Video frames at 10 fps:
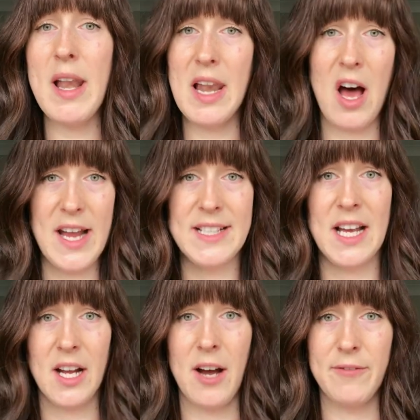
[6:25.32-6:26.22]
light
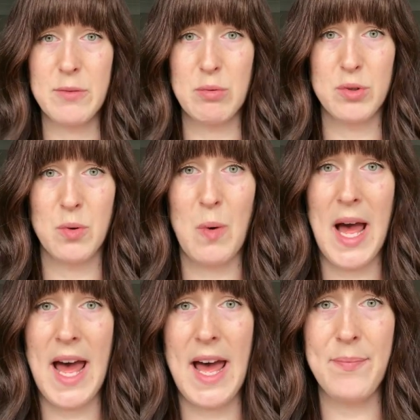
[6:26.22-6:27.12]
and comfortable to
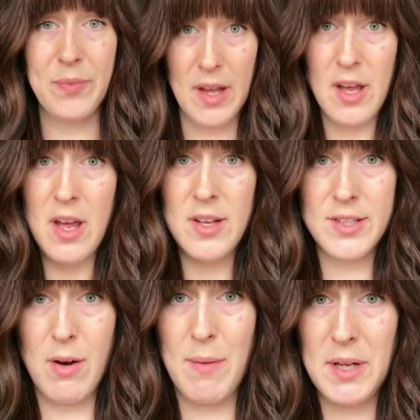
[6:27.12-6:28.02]
wear.
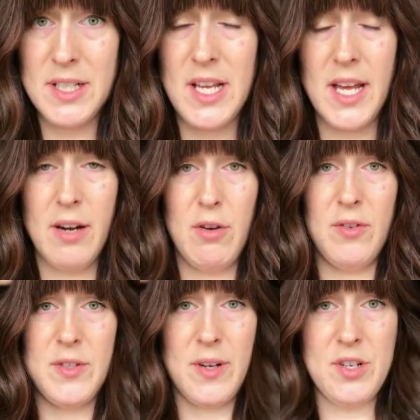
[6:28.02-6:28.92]
So I'm going to take her
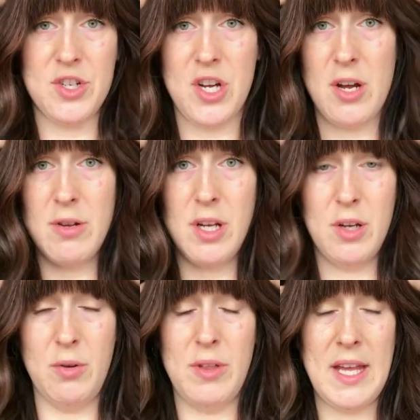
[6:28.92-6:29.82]
off so I can show
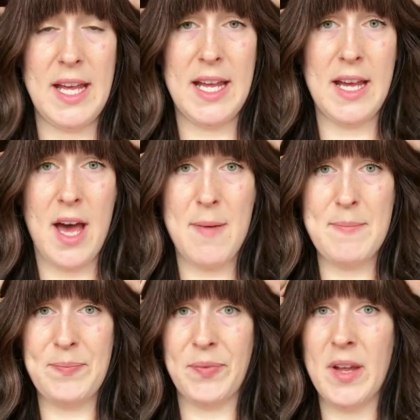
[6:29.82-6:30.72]
you the
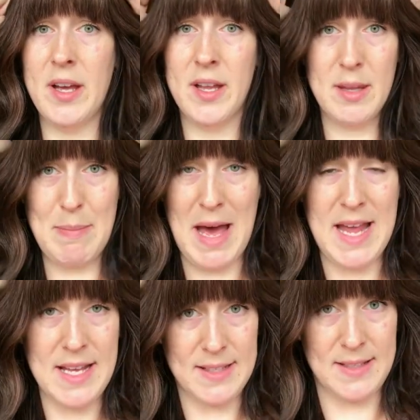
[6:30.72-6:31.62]

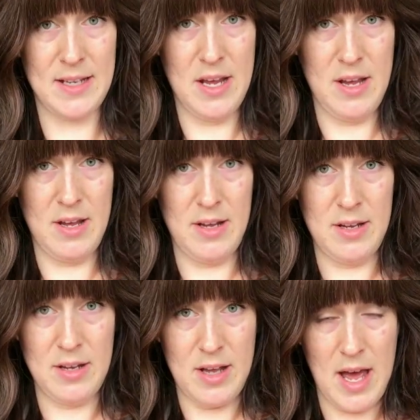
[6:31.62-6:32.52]
base.
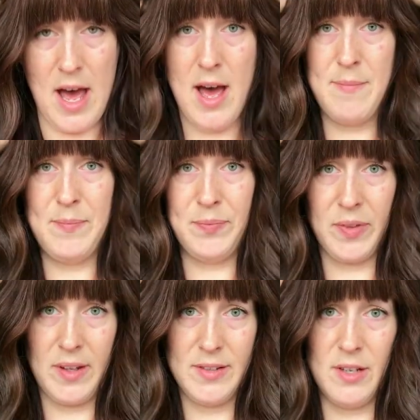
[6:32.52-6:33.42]

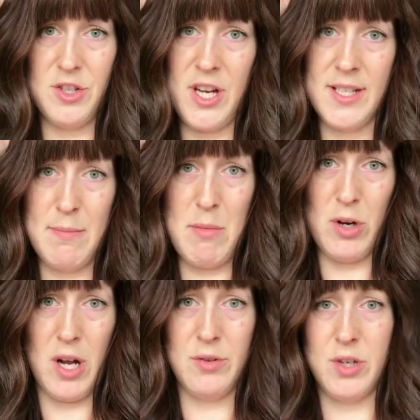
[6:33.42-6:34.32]
So she's a
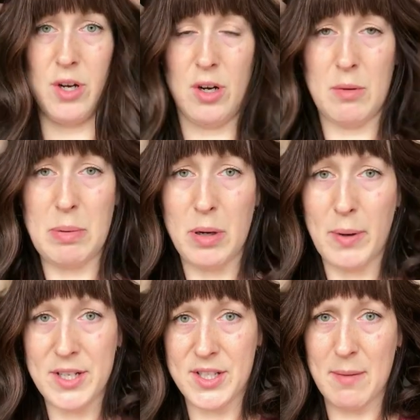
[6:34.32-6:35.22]
mono top,
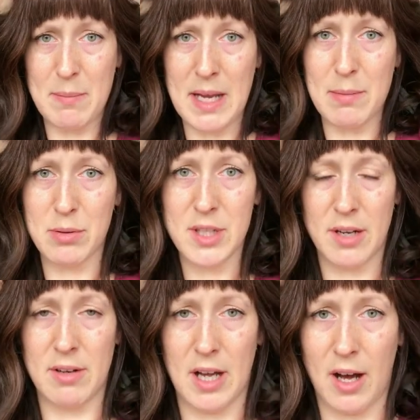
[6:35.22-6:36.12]
which some people
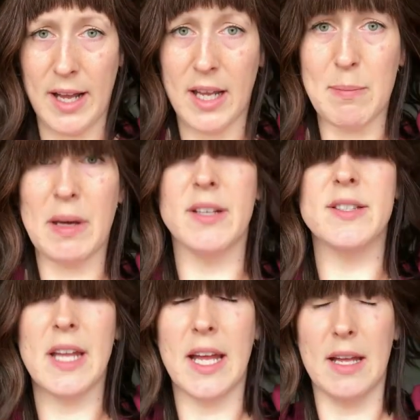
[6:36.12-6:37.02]
don't like
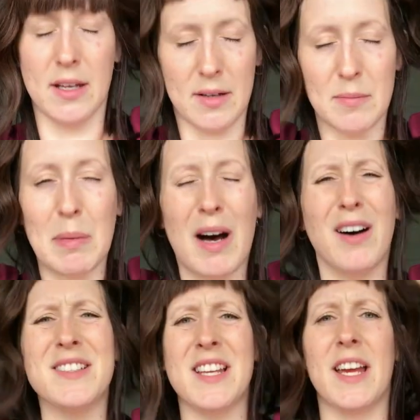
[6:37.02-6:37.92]
because the
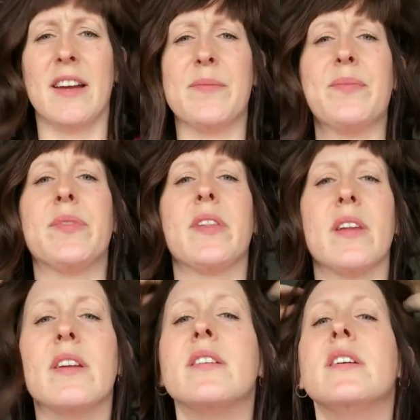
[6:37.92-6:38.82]
parting
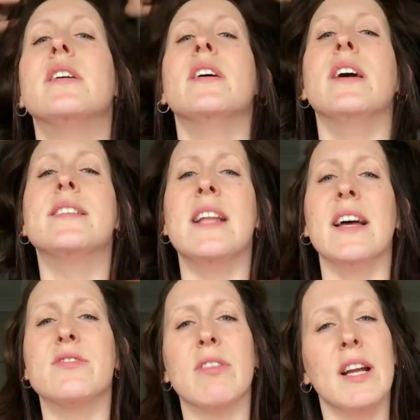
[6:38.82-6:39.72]
is
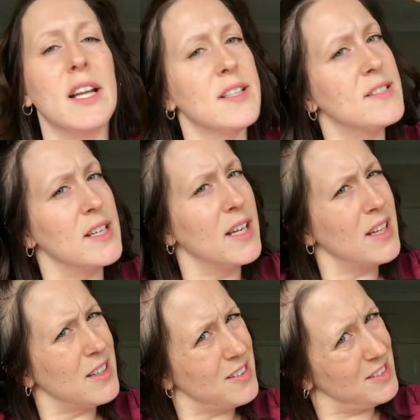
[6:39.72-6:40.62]
less
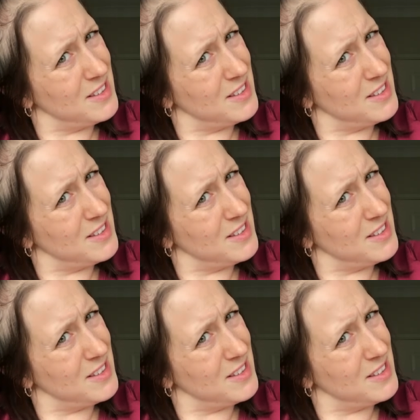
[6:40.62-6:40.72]
realistic.